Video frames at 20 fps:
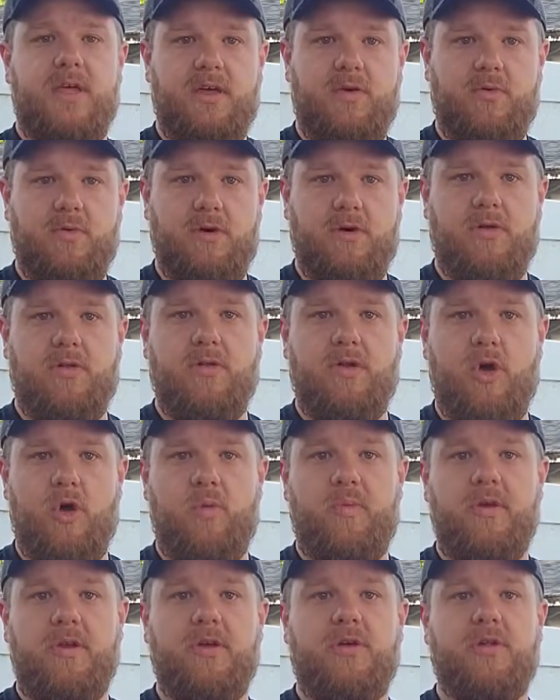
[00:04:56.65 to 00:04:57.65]
it will
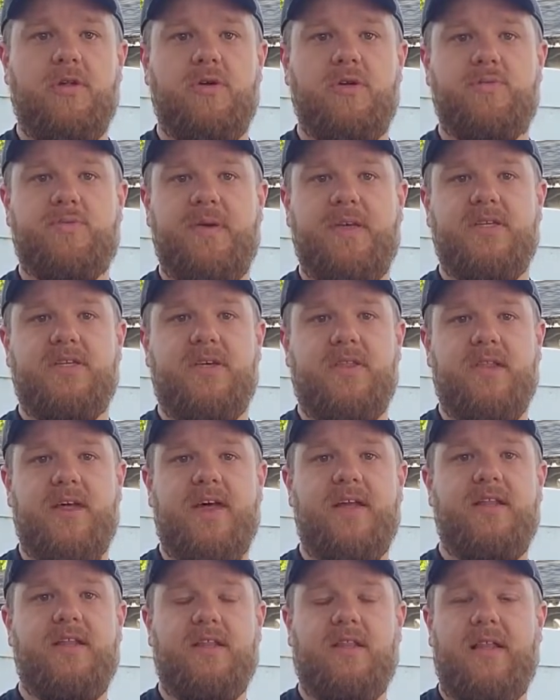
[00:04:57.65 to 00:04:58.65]
open and close based on
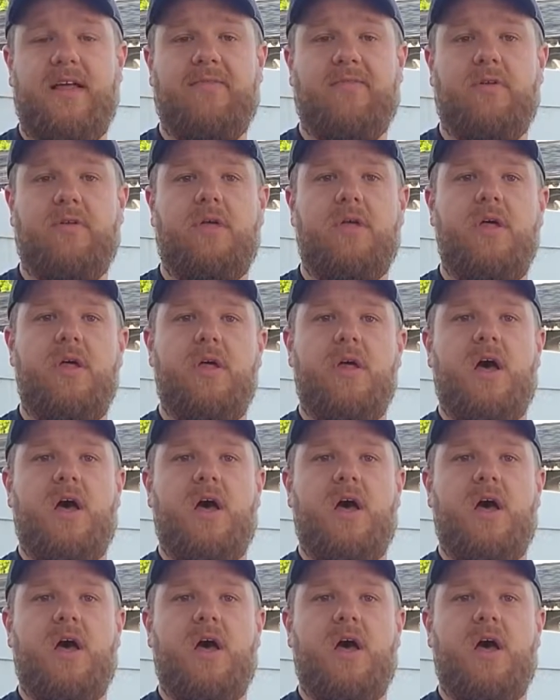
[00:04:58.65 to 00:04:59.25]
that level.